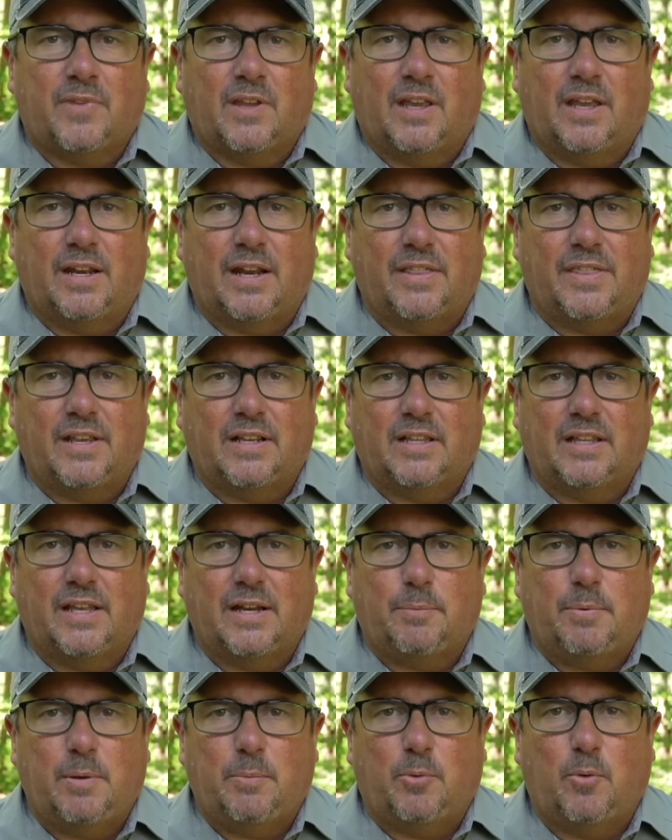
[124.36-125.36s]
And I think a
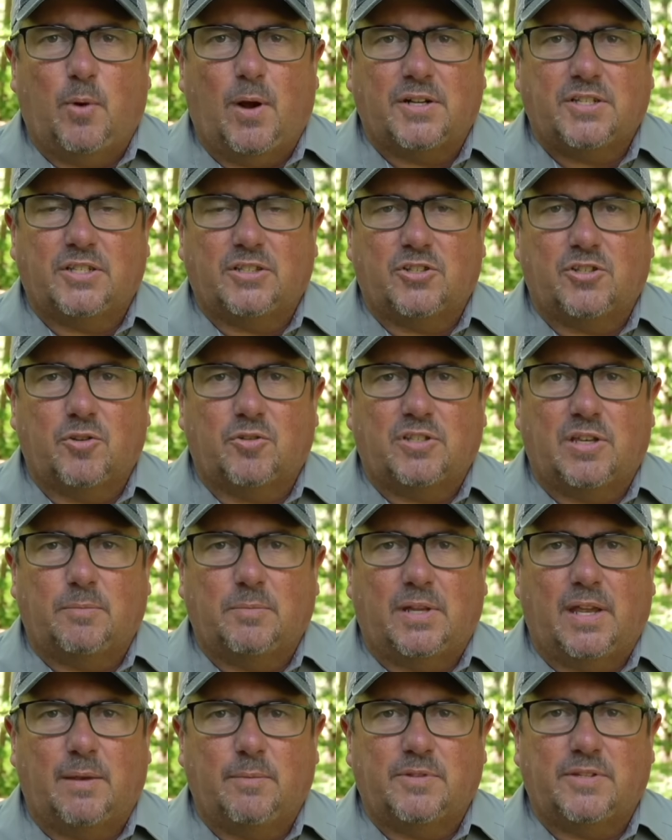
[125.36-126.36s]
lot of people watching the show
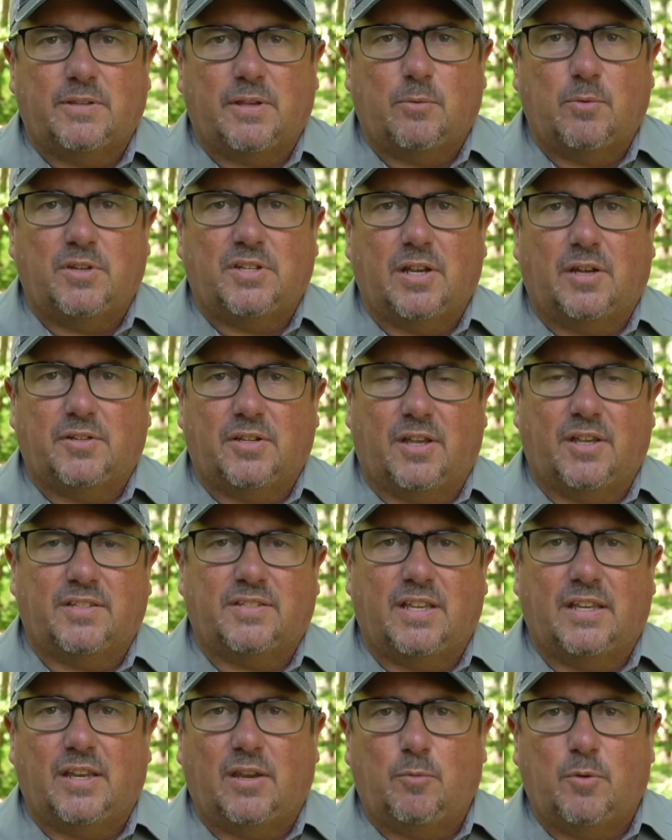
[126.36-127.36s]
sometimes they reach out to us
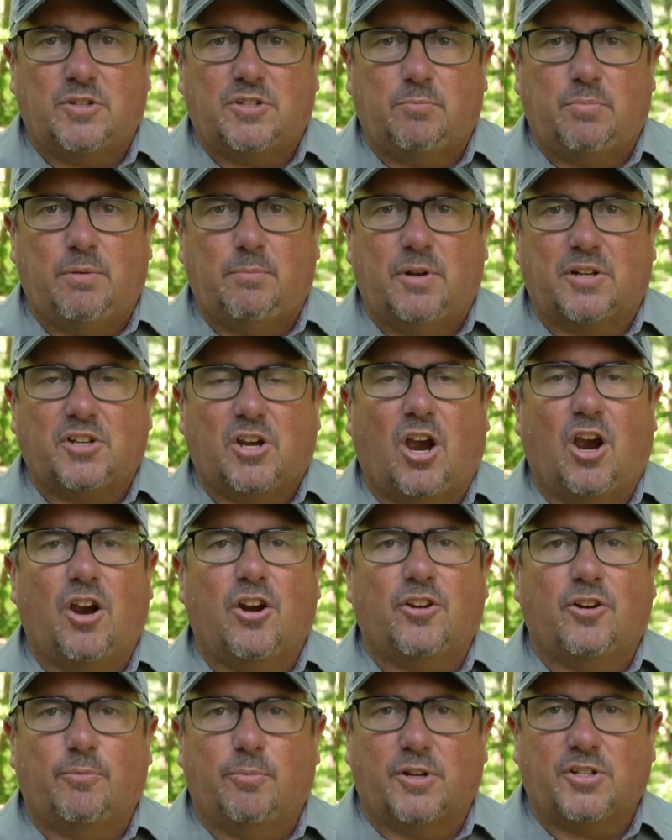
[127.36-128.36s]
thinking we should be much
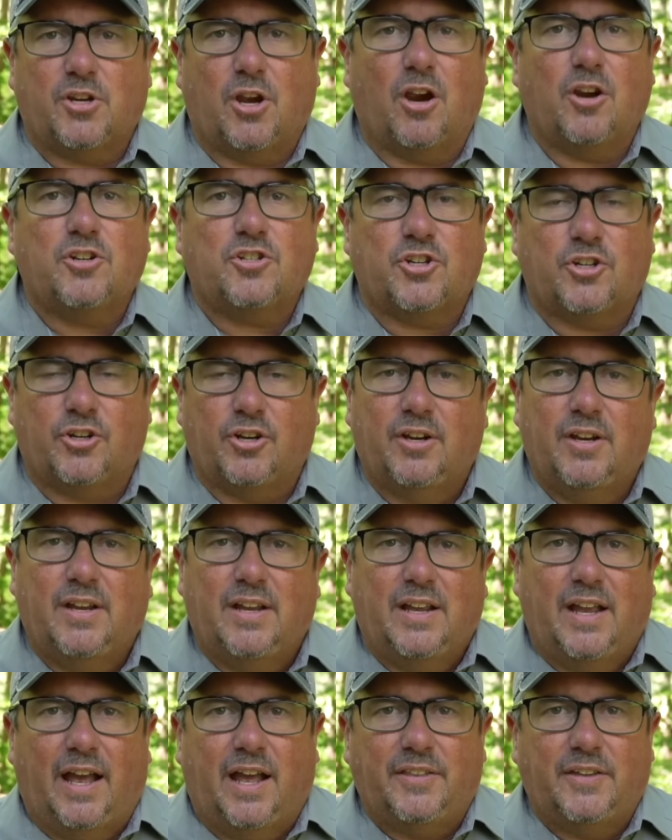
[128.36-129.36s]
harder, much harsher
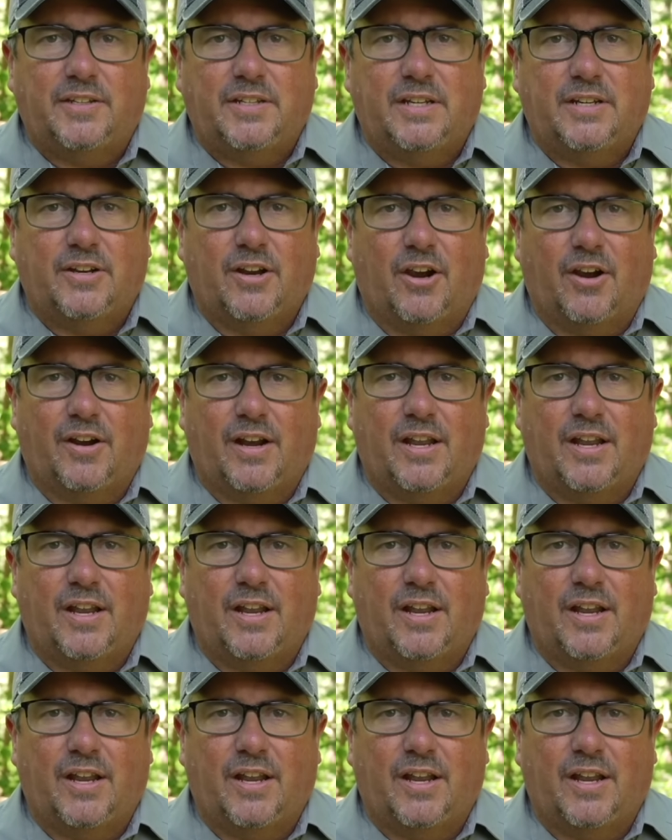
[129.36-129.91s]
on the DNR.